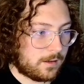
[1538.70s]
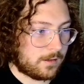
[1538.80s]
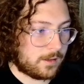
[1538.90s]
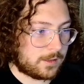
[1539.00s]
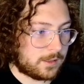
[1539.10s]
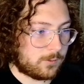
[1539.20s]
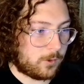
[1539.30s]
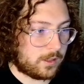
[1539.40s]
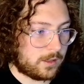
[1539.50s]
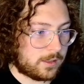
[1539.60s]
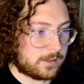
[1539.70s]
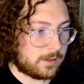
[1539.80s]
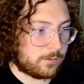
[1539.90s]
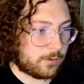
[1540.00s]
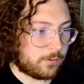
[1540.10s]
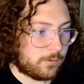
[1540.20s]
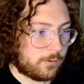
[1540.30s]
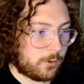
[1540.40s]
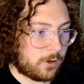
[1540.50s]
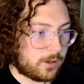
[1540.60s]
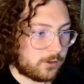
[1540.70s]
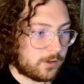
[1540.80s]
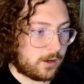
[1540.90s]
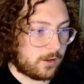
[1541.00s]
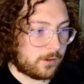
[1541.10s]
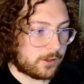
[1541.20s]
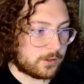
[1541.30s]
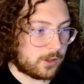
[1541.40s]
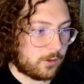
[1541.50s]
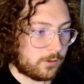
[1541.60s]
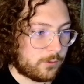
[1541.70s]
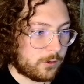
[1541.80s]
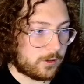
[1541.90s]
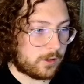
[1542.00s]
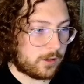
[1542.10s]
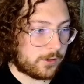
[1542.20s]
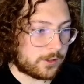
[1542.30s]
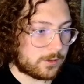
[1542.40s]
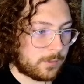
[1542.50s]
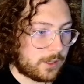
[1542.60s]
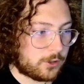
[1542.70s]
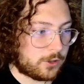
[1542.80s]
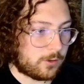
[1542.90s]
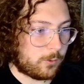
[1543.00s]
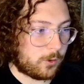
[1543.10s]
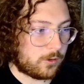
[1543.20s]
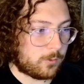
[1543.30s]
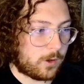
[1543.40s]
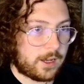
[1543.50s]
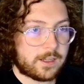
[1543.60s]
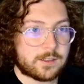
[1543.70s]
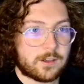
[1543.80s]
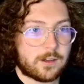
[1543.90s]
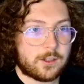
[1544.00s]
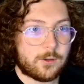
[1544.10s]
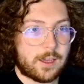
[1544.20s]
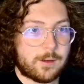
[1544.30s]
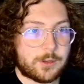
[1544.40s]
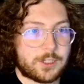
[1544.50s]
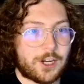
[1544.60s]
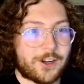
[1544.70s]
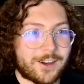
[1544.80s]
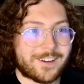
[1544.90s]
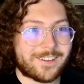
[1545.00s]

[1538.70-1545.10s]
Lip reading: This is one listed for $400, over $400. Make sure worldwide is on, you amateur.